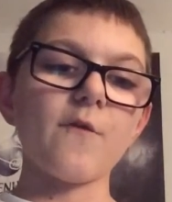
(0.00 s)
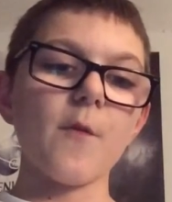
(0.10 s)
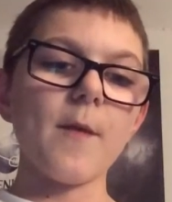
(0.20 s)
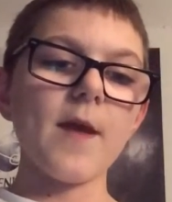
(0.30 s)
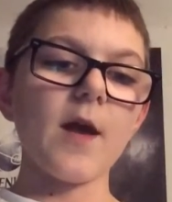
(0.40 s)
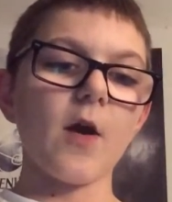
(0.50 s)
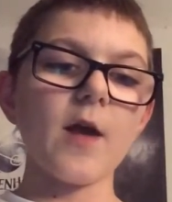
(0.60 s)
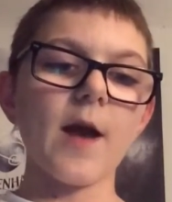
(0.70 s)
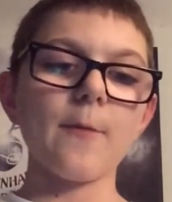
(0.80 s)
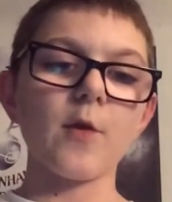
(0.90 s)
For me, I
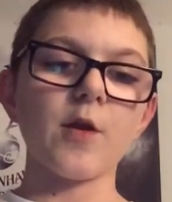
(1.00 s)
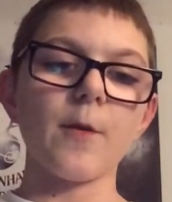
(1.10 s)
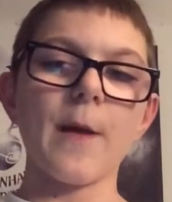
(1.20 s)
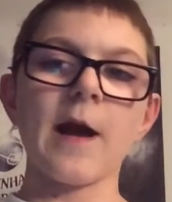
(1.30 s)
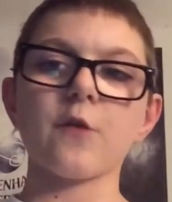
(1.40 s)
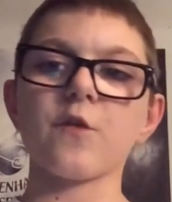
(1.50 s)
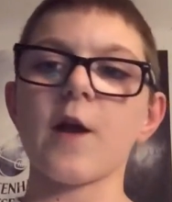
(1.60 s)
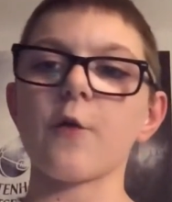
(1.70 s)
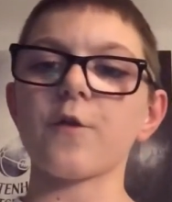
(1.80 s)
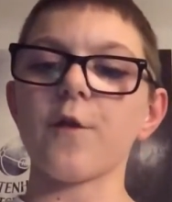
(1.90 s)
am going to back
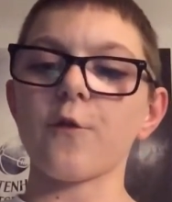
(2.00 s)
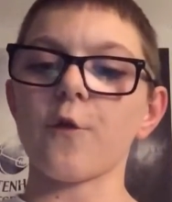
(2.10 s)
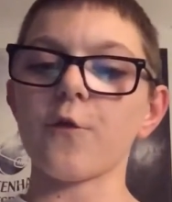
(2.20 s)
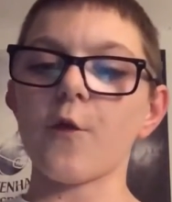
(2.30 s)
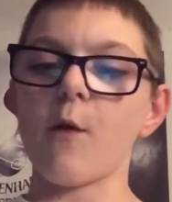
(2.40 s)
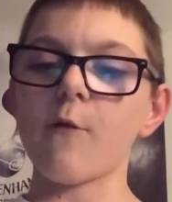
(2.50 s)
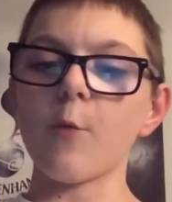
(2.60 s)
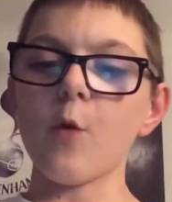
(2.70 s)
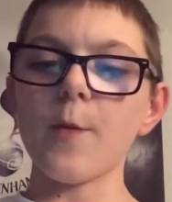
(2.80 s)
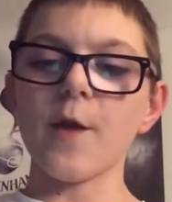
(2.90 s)
Chelsea just, though. It
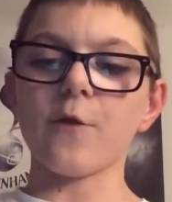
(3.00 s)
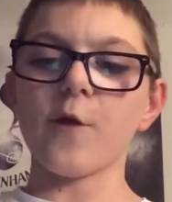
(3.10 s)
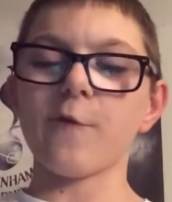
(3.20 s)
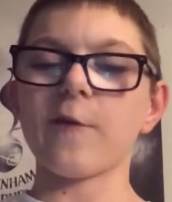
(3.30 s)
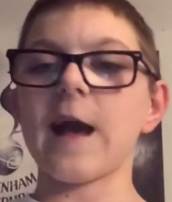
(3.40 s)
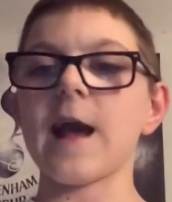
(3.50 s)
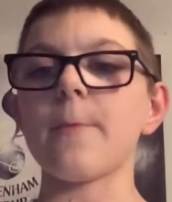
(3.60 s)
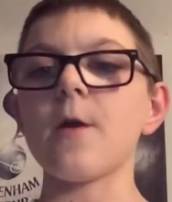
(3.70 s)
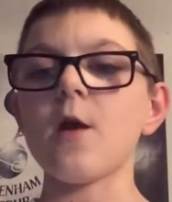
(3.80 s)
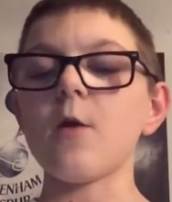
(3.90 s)
will be a tough
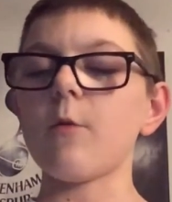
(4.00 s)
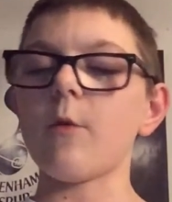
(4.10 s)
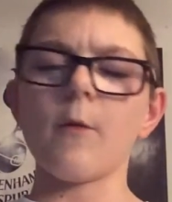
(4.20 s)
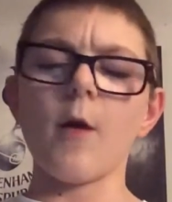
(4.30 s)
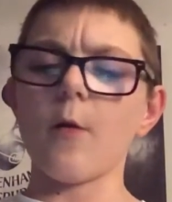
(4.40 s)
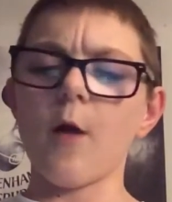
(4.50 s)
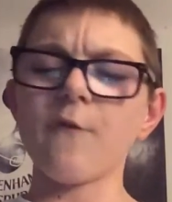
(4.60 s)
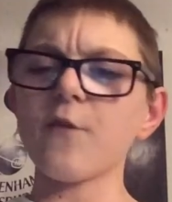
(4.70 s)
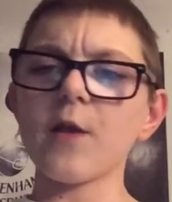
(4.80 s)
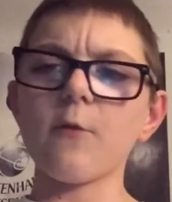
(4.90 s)
game. Well, I
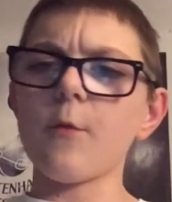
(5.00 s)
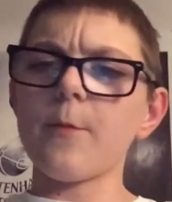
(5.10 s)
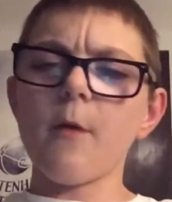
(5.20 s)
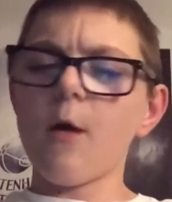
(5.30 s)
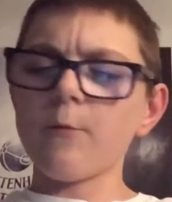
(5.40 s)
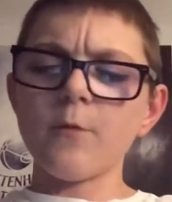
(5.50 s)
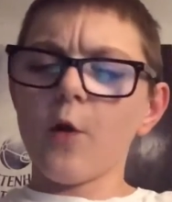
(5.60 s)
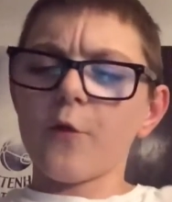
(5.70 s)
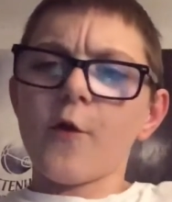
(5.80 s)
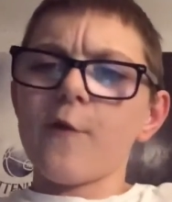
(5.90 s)
think it will...
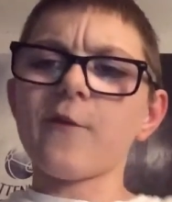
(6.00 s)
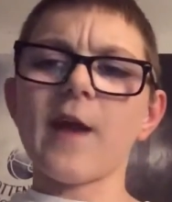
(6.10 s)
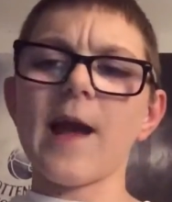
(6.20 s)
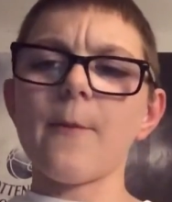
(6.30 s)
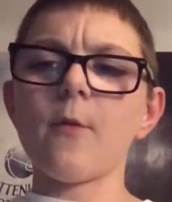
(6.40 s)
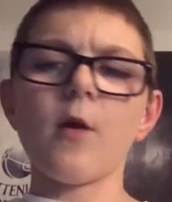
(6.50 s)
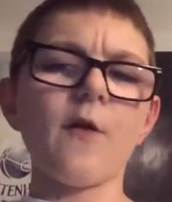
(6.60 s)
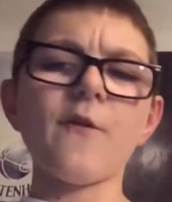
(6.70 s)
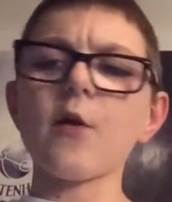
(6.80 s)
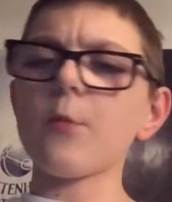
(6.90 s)
Not a tough game.
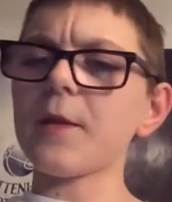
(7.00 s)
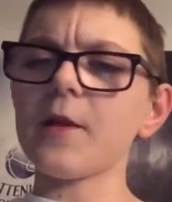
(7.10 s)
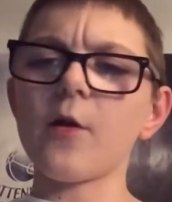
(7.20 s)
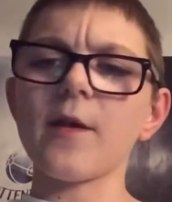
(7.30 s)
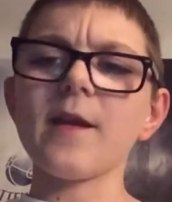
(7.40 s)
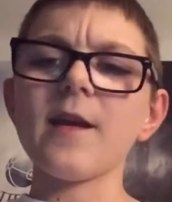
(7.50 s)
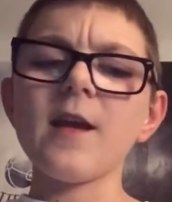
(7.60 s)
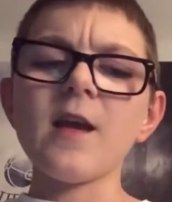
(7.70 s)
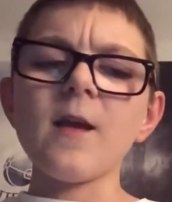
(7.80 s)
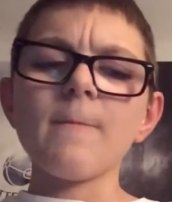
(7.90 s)
I think it will be like...
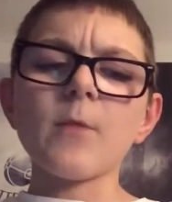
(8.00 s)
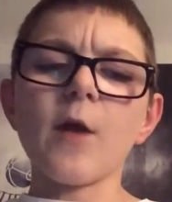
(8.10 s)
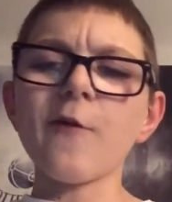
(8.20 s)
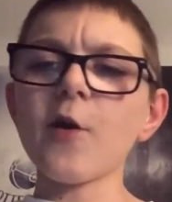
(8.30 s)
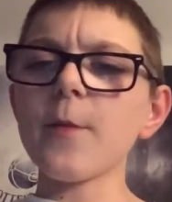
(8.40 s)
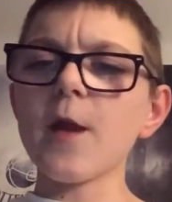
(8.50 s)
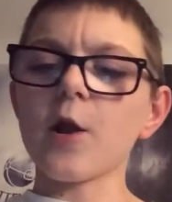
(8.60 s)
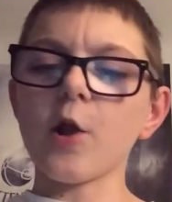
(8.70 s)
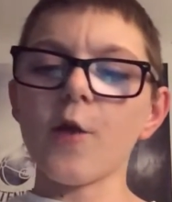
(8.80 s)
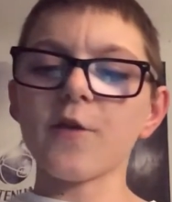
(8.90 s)
I think it will be a
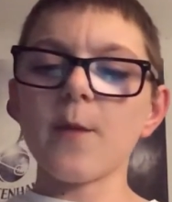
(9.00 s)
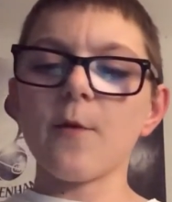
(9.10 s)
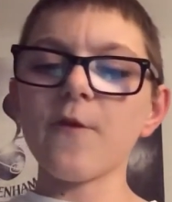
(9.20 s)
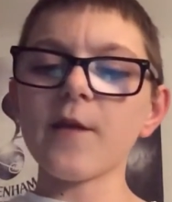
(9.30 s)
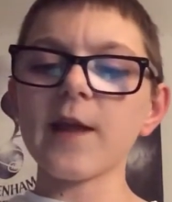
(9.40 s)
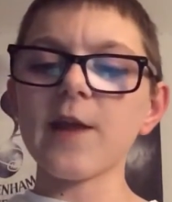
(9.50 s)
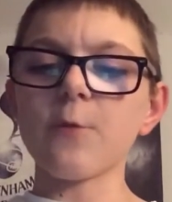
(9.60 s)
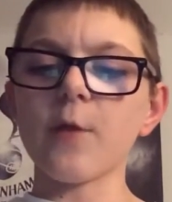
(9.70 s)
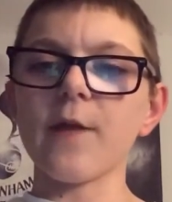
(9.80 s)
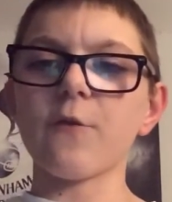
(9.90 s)
close game. I think Leeds
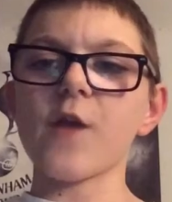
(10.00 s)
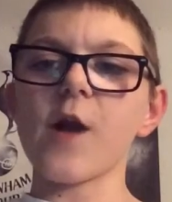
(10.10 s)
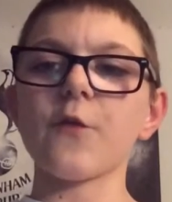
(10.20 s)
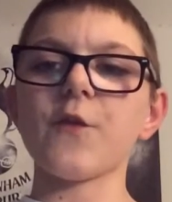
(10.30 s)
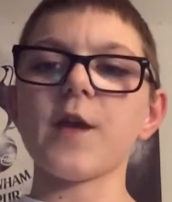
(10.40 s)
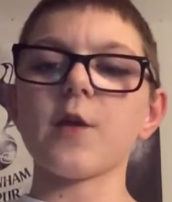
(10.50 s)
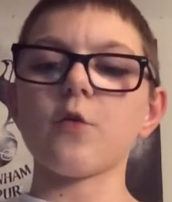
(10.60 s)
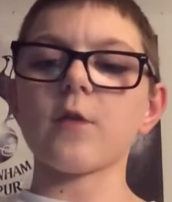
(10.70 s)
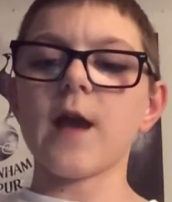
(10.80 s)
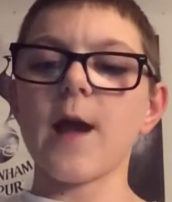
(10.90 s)
will give Chelsea a
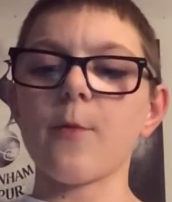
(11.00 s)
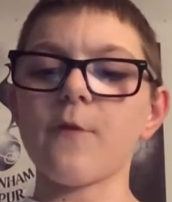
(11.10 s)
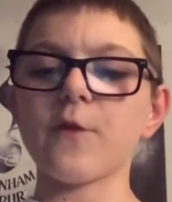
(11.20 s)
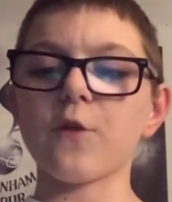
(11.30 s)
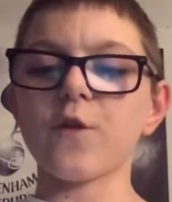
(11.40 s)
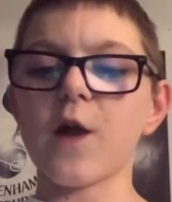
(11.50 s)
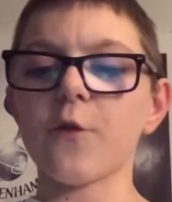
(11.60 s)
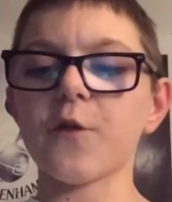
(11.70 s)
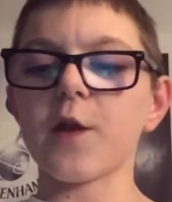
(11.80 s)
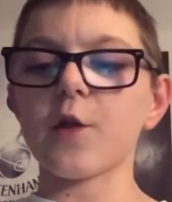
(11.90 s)
good game, but I think
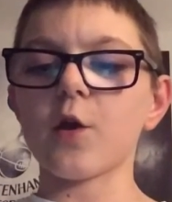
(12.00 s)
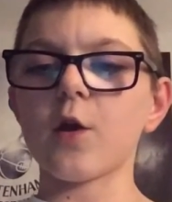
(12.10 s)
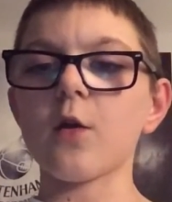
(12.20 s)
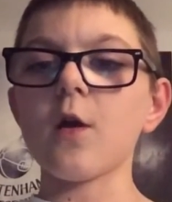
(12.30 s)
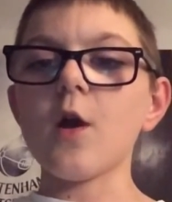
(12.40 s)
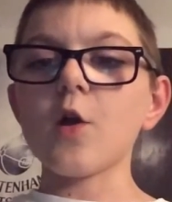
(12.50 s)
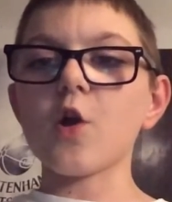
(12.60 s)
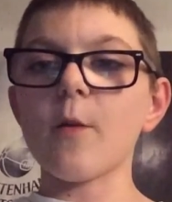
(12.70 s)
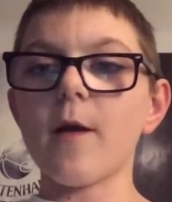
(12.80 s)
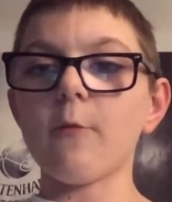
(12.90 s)
Chelsea are going to
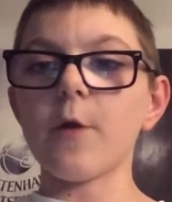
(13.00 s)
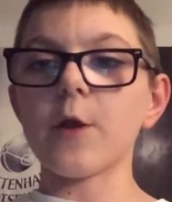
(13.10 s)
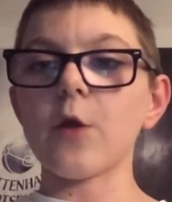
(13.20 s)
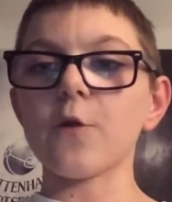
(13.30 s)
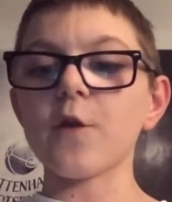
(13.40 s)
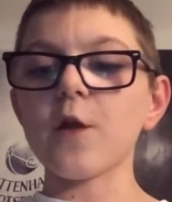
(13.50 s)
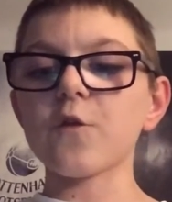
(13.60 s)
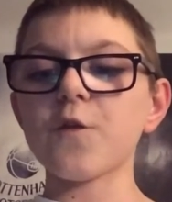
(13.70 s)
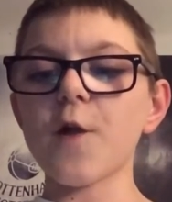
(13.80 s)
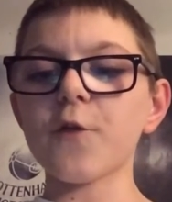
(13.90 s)
come out winners.
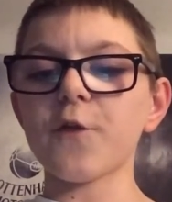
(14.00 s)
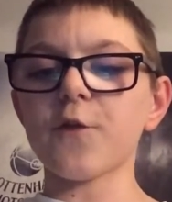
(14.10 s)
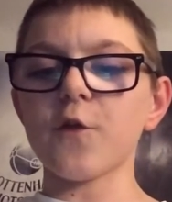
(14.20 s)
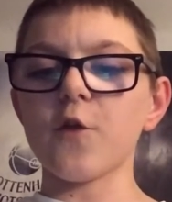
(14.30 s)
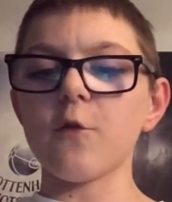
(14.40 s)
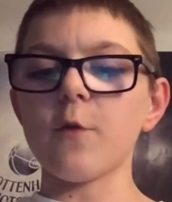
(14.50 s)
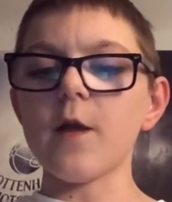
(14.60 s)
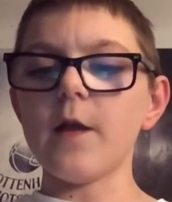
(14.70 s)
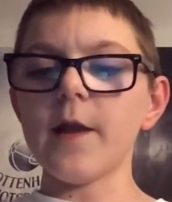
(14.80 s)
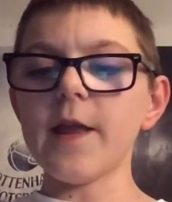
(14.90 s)
Chelsea 2,
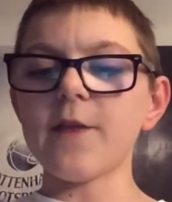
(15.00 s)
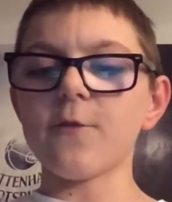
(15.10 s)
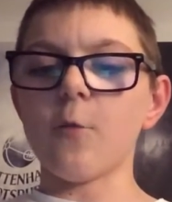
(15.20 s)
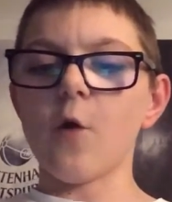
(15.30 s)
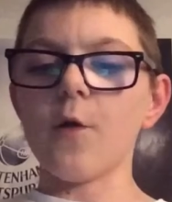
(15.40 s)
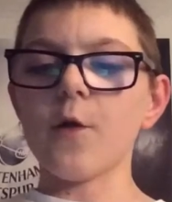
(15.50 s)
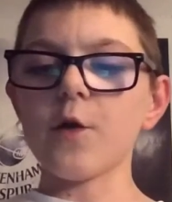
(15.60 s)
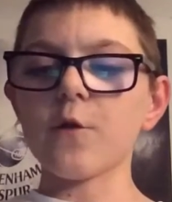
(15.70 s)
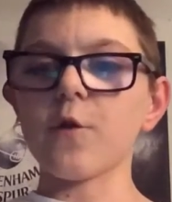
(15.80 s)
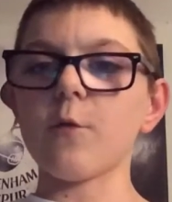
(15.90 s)
Leeds 1,
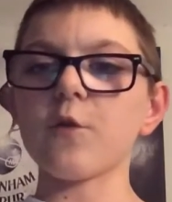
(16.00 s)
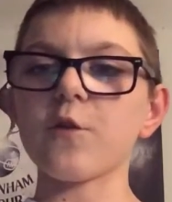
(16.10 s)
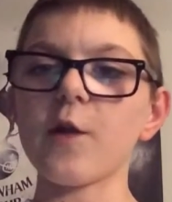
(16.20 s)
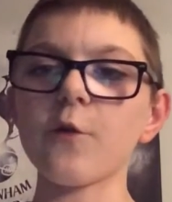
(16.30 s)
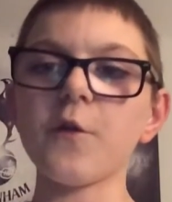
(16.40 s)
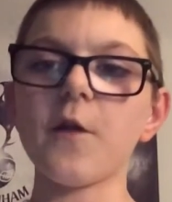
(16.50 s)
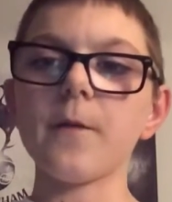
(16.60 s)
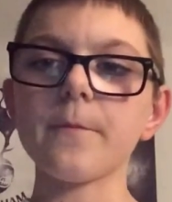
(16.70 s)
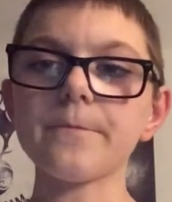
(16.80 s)
2-1 Chelsea.